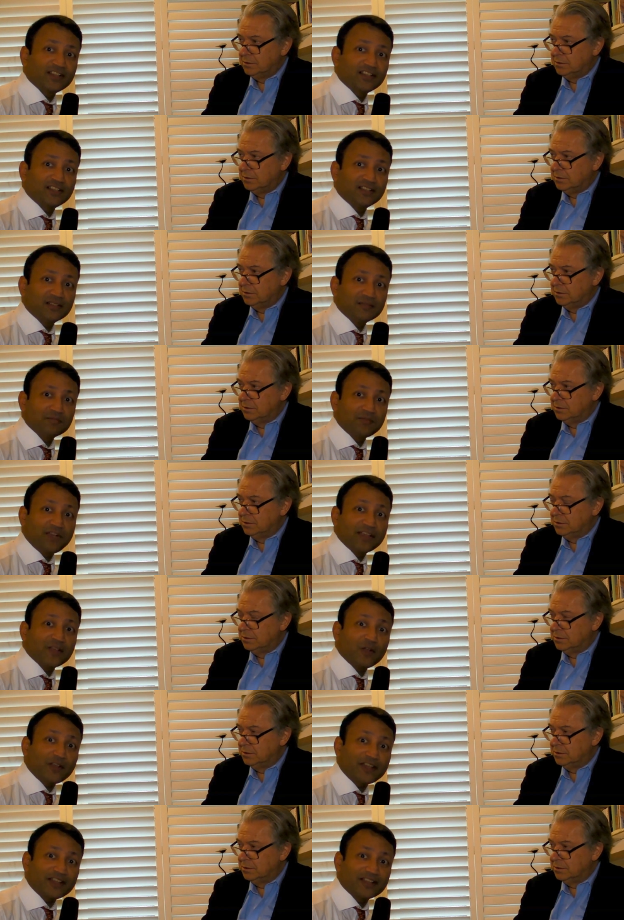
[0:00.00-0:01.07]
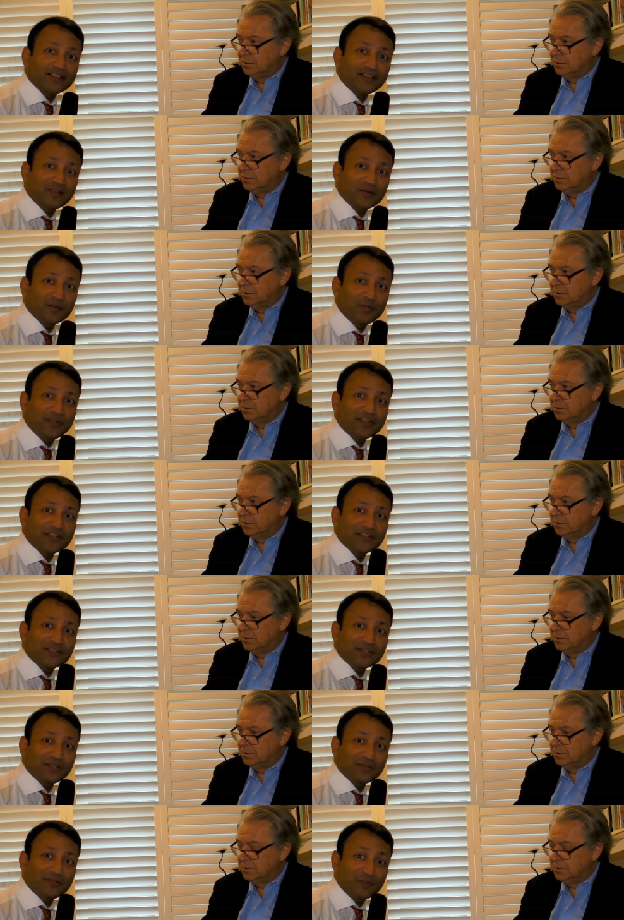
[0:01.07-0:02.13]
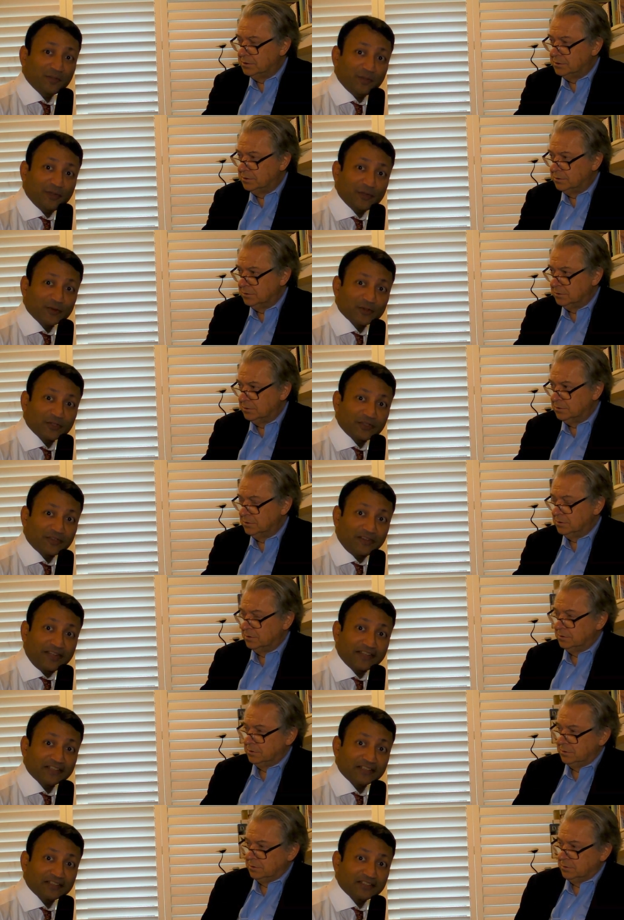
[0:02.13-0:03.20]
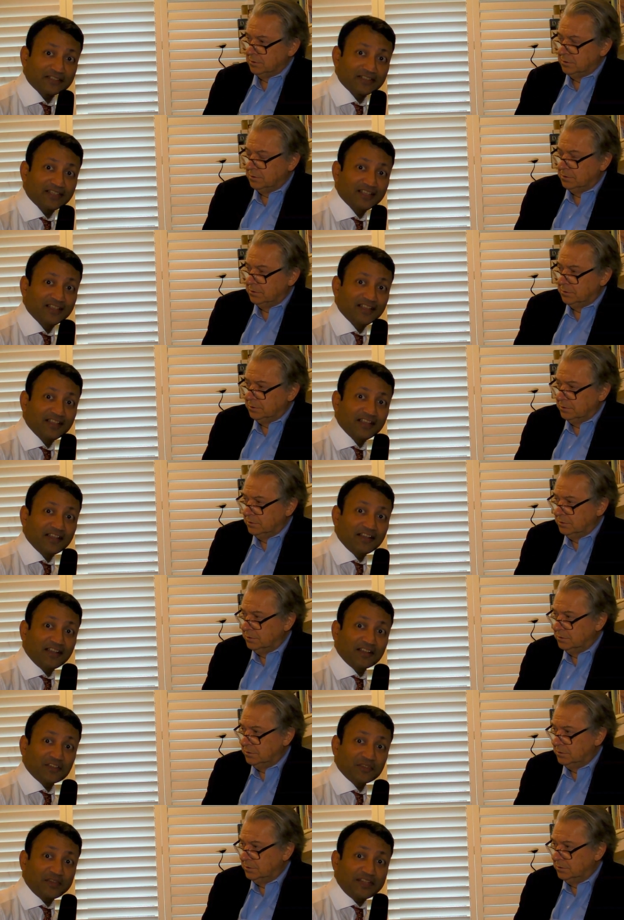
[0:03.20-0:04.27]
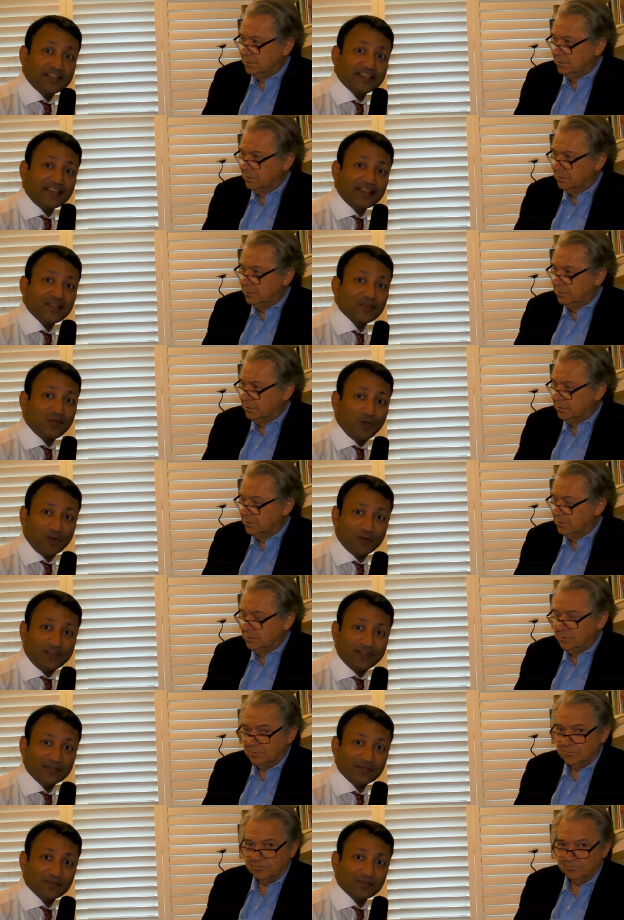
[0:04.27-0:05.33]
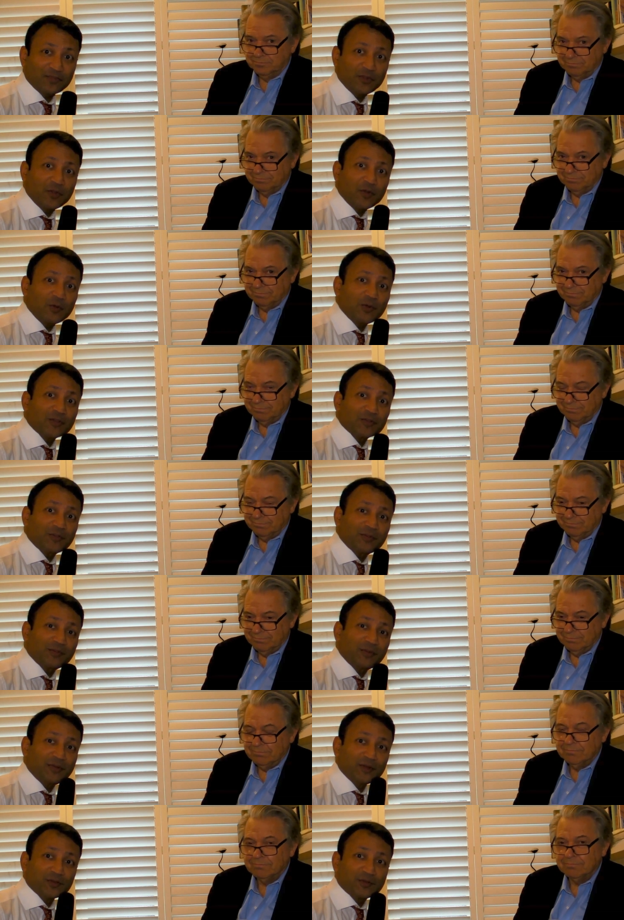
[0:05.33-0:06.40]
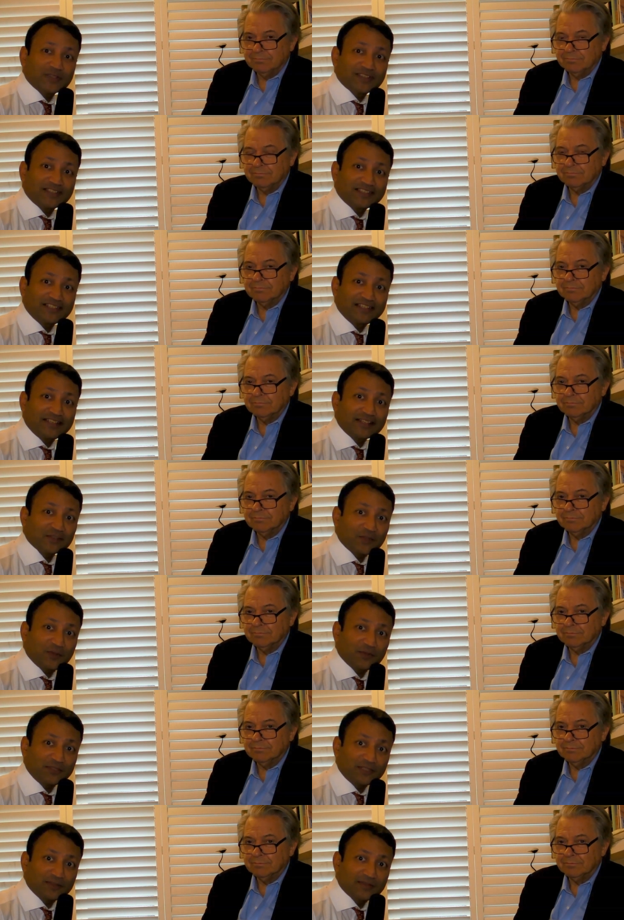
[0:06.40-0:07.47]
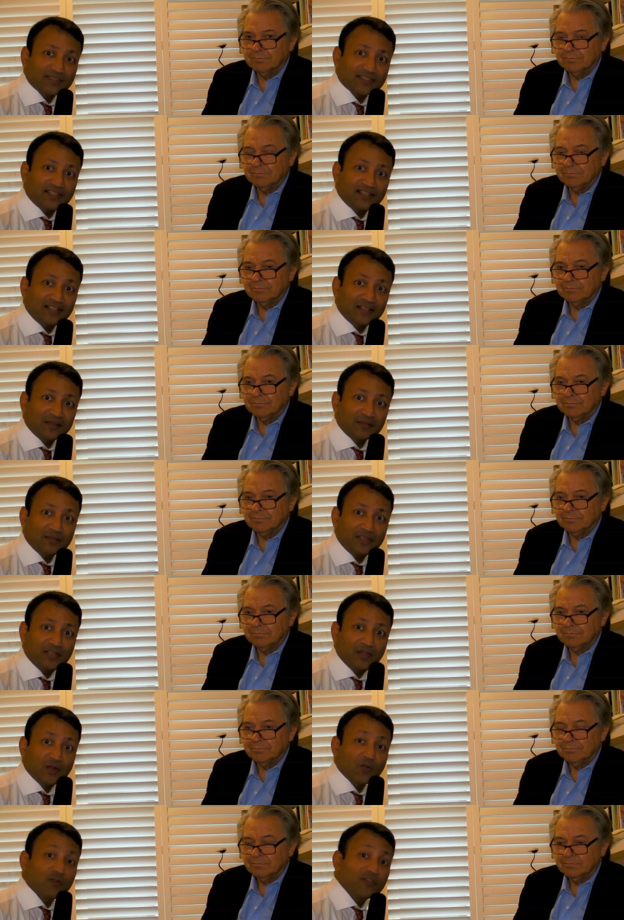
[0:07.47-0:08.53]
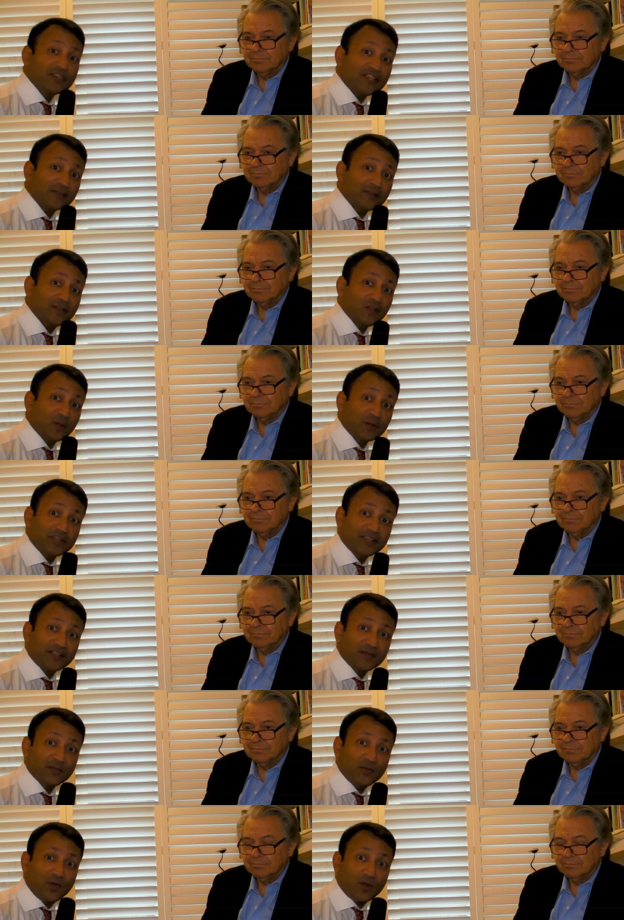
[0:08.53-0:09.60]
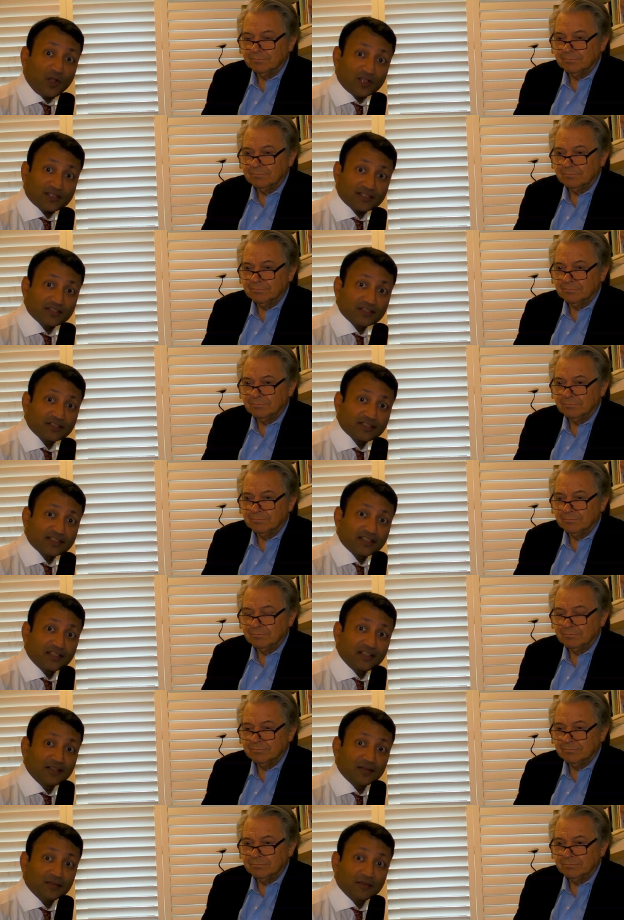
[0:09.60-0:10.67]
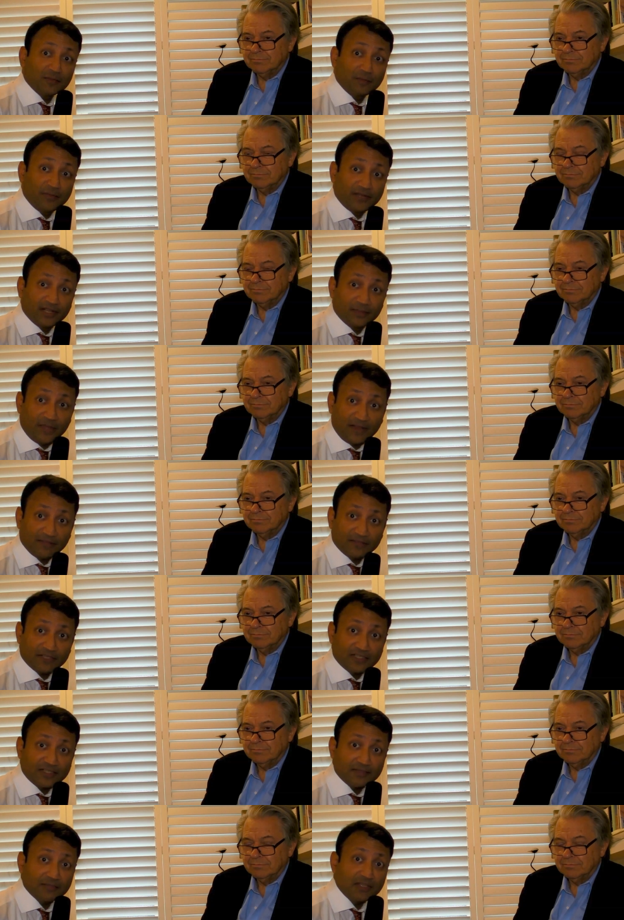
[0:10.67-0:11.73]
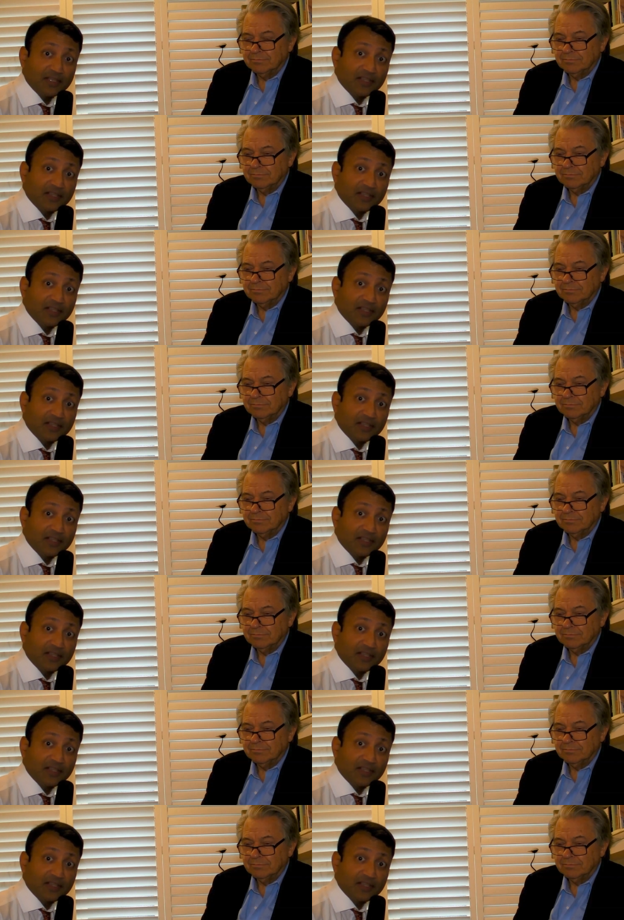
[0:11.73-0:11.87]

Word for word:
Speaker 1: um, iconic uh, British uh, film producer, writer, uh, Shree Kent Walwin, who has produced basically tens of films, uh, which has been nominated for Oscars, uh, BAFTA,